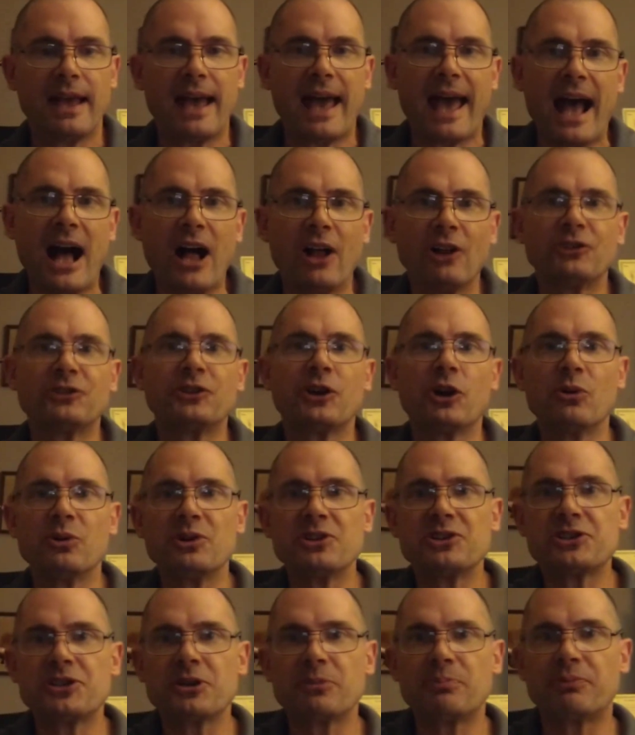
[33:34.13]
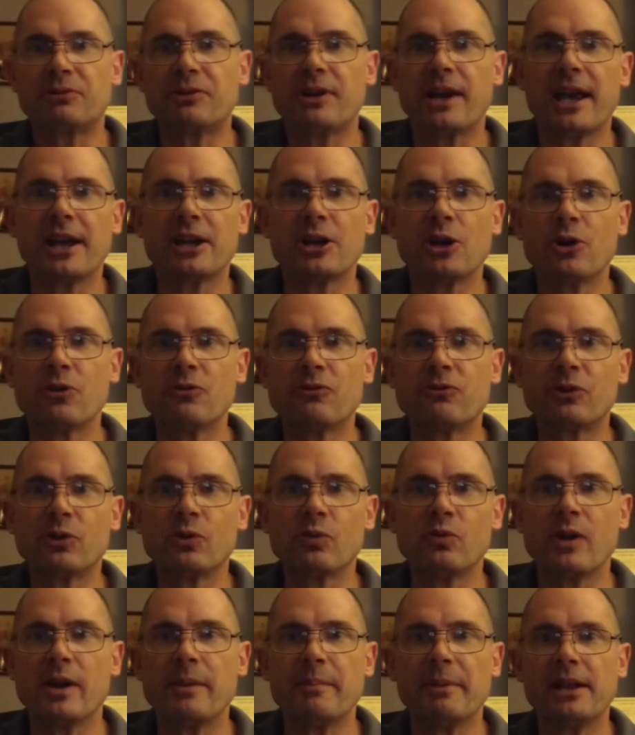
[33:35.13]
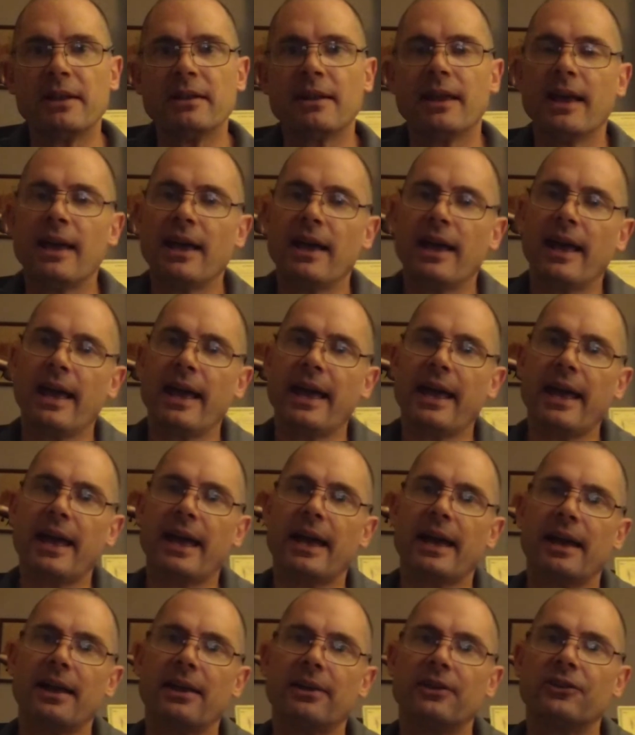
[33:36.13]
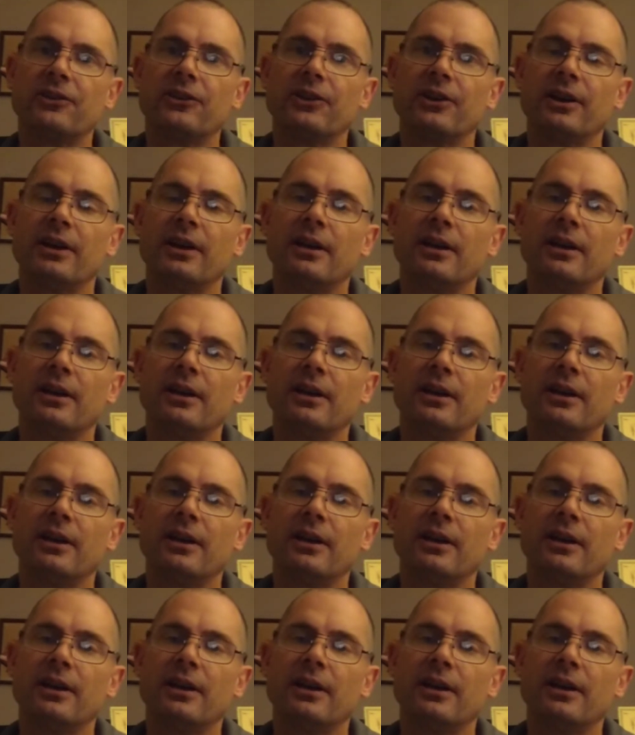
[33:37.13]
alto and soprano for women, and